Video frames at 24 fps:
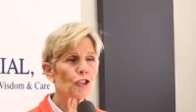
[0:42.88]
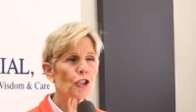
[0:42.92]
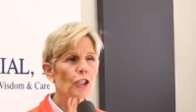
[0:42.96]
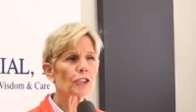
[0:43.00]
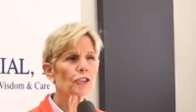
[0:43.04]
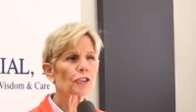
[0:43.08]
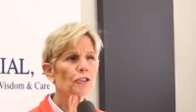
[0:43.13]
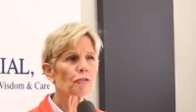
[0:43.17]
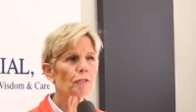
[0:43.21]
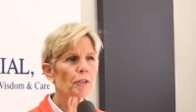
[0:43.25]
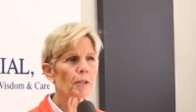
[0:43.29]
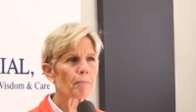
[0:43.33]

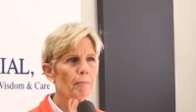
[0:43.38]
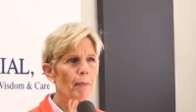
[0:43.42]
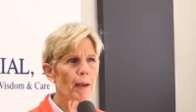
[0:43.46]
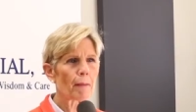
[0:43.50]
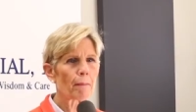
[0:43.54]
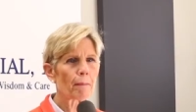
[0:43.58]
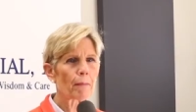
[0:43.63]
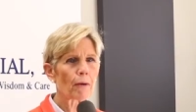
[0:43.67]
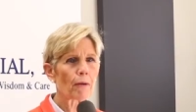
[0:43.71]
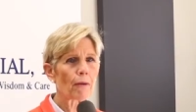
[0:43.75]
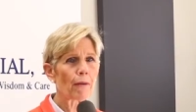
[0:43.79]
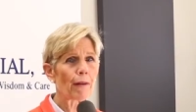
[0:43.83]
just
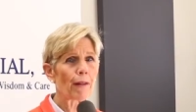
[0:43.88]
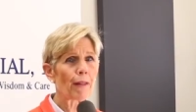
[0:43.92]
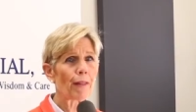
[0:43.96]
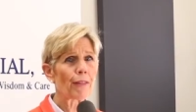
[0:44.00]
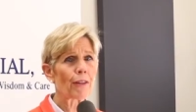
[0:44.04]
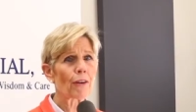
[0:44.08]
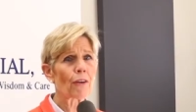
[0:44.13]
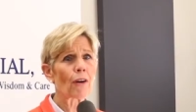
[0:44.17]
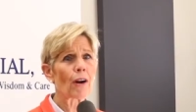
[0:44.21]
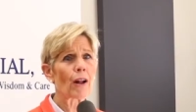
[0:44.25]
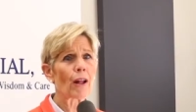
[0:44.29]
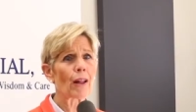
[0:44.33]
remember,
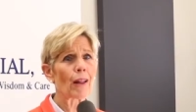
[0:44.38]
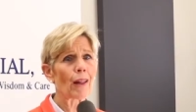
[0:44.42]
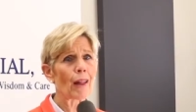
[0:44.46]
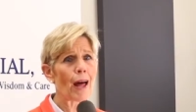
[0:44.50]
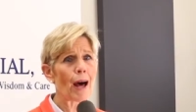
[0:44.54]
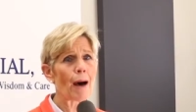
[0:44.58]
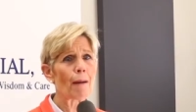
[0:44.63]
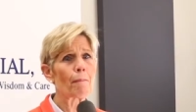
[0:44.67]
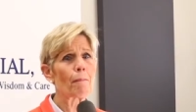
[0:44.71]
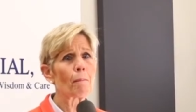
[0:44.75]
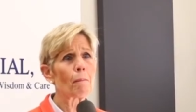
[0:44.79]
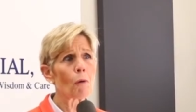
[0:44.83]
there are a
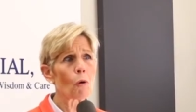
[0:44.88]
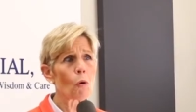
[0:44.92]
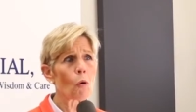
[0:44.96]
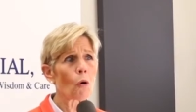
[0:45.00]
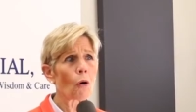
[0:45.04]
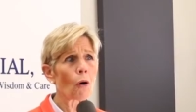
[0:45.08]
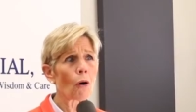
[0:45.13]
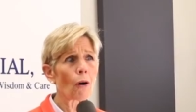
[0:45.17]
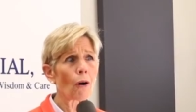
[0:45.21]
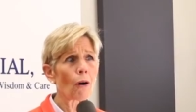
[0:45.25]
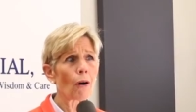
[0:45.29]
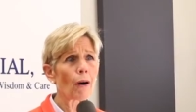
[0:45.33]
lot
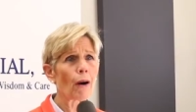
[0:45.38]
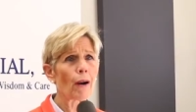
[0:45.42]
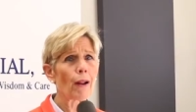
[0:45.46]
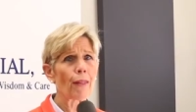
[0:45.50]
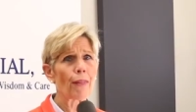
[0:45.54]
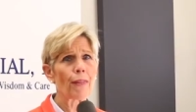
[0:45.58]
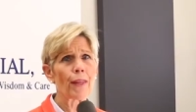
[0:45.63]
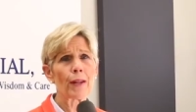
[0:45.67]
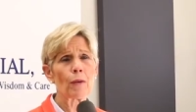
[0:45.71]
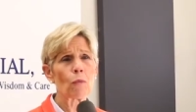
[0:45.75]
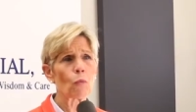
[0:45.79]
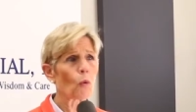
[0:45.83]
more
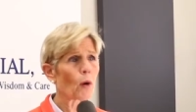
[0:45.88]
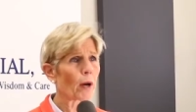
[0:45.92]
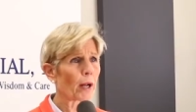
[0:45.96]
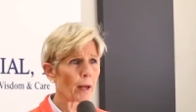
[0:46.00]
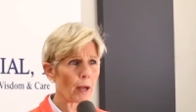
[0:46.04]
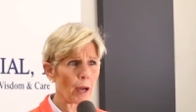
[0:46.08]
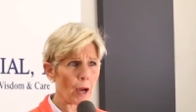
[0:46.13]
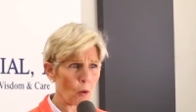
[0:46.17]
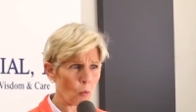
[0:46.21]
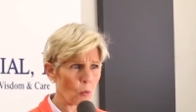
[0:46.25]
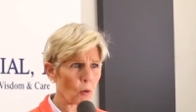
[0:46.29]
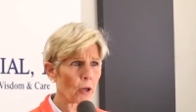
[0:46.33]
than what
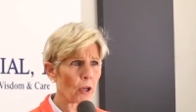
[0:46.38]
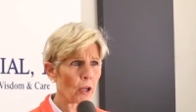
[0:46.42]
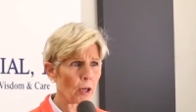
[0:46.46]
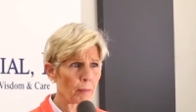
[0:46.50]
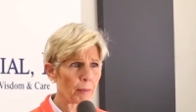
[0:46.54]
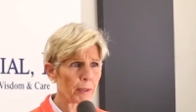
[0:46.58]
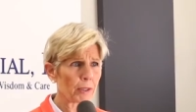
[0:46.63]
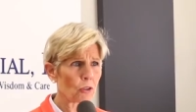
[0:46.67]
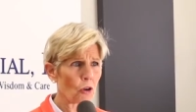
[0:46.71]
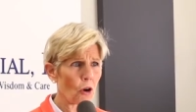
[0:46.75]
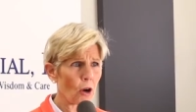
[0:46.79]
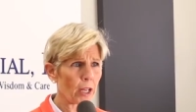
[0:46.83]
we're going to
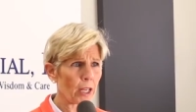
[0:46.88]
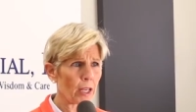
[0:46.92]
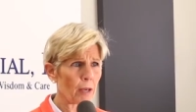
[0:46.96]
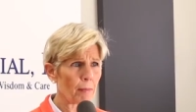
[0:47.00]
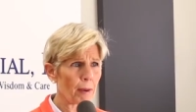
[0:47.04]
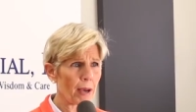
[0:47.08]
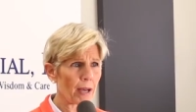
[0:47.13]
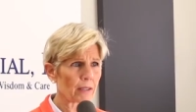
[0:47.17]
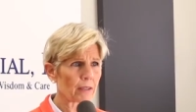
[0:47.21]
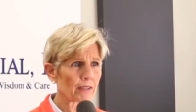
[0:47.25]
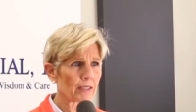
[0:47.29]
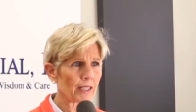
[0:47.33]
be talking
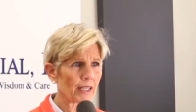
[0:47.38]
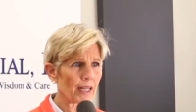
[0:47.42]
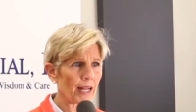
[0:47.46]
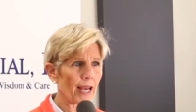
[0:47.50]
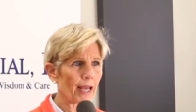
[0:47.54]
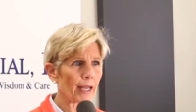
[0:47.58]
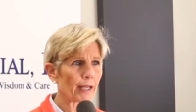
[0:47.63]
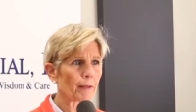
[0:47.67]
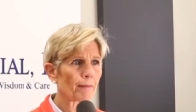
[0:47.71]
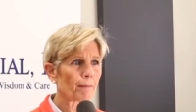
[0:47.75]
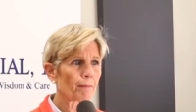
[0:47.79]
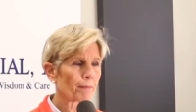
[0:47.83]
about
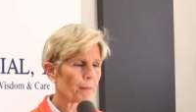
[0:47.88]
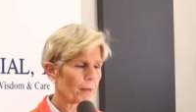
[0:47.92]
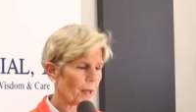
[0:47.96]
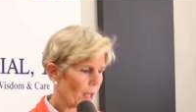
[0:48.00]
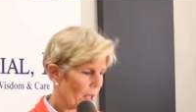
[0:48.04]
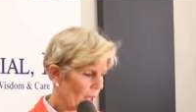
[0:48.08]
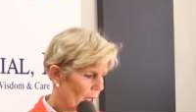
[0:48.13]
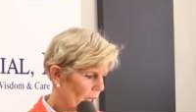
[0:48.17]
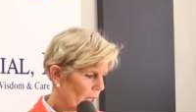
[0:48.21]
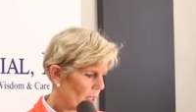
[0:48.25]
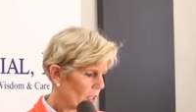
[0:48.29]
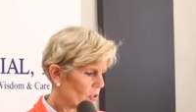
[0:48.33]
today.
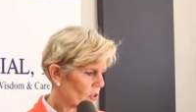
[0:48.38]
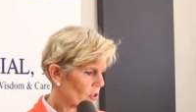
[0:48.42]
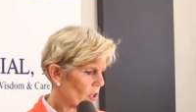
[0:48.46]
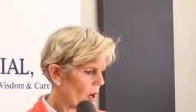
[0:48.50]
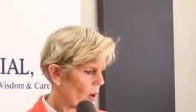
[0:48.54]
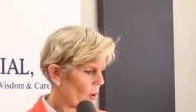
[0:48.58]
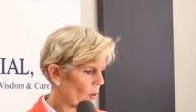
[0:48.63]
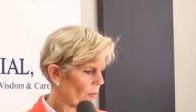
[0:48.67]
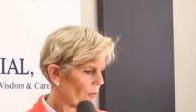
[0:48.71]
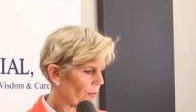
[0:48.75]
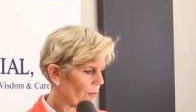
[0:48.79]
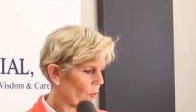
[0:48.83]

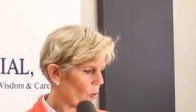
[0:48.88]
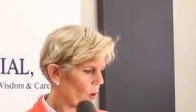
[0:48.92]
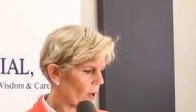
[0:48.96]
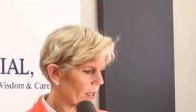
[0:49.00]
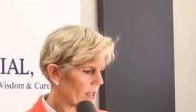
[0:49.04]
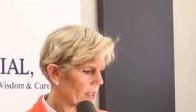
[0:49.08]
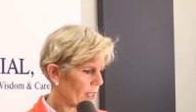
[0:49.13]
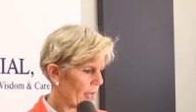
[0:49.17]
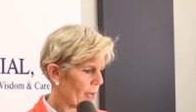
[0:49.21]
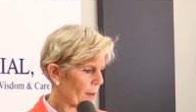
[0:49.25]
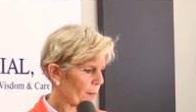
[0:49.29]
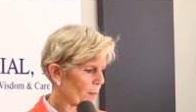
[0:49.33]
So, for
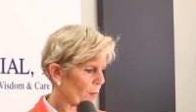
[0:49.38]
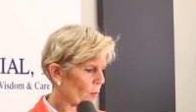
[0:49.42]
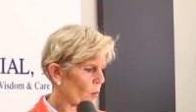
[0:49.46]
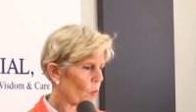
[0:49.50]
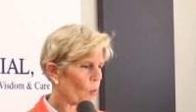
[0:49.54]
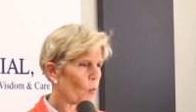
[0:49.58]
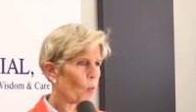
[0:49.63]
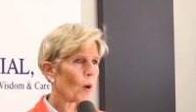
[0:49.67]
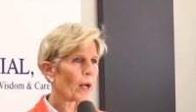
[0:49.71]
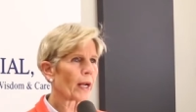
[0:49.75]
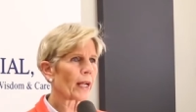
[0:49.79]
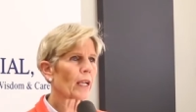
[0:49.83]

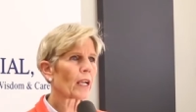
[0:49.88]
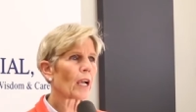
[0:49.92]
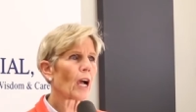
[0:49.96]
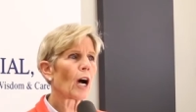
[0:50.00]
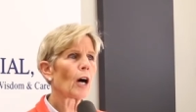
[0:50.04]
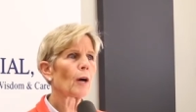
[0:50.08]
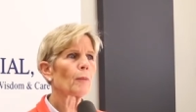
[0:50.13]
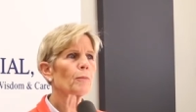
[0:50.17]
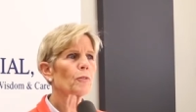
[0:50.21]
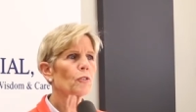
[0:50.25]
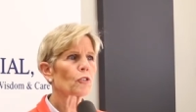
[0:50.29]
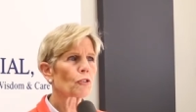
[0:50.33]
example, when it
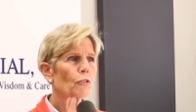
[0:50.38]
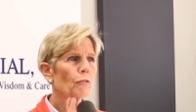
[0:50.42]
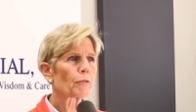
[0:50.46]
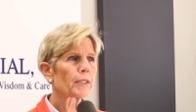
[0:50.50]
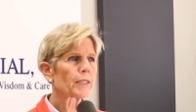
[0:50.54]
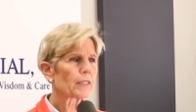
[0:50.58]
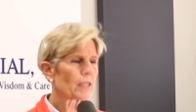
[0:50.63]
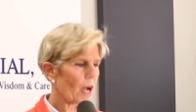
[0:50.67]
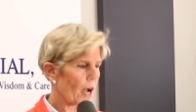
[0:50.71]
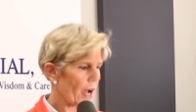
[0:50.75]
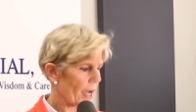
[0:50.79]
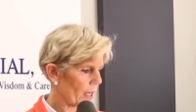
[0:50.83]
comes to
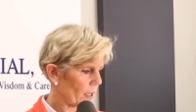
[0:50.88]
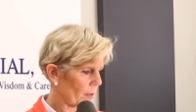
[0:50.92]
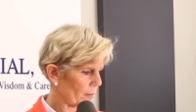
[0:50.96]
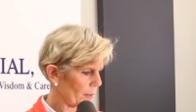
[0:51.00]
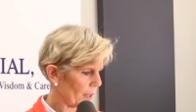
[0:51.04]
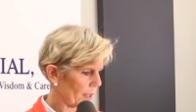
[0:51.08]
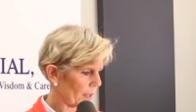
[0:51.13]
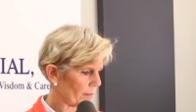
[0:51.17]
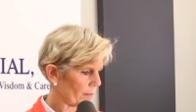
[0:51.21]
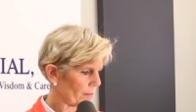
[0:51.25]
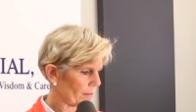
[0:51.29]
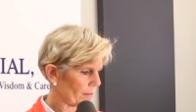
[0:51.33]
retirement,